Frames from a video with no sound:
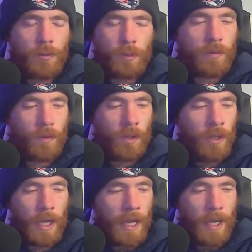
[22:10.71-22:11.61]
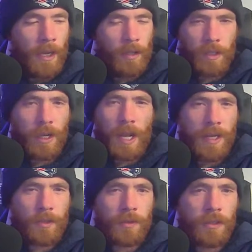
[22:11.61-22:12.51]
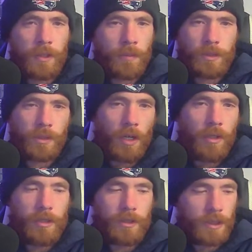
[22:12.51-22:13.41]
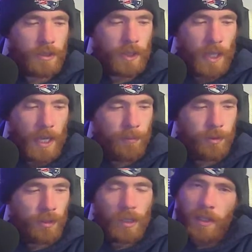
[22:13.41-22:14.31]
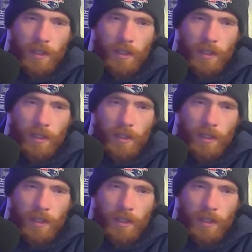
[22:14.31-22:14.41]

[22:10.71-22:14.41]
who root for an AL and an NL team. There's 160 games.